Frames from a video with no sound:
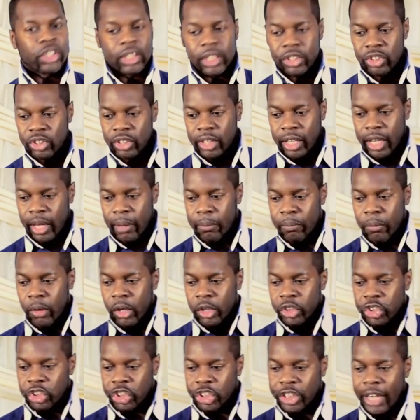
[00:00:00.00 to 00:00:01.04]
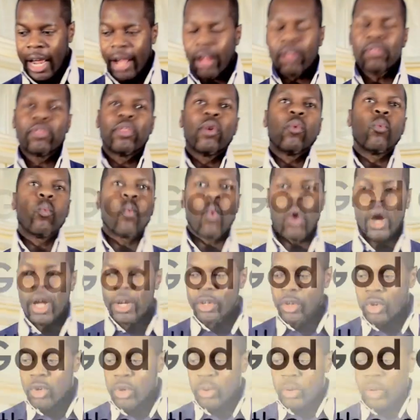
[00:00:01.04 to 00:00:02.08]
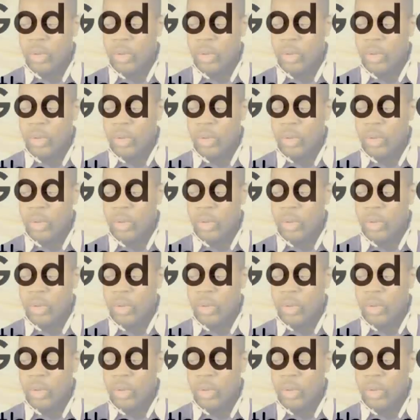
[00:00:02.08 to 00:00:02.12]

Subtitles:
says to him, shall the one who